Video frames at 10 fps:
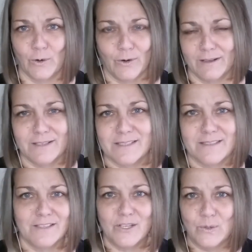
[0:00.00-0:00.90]
or else
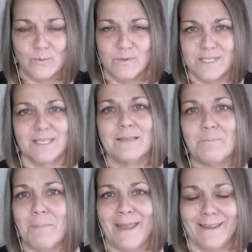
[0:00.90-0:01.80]
you didn't
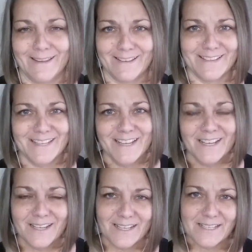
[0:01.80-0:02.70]
make it.
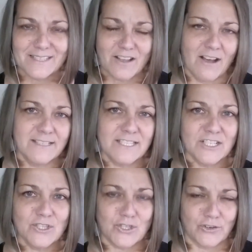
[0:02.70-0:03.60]
It's
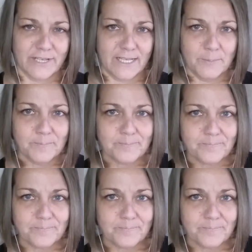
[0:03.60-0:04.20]
constant journey,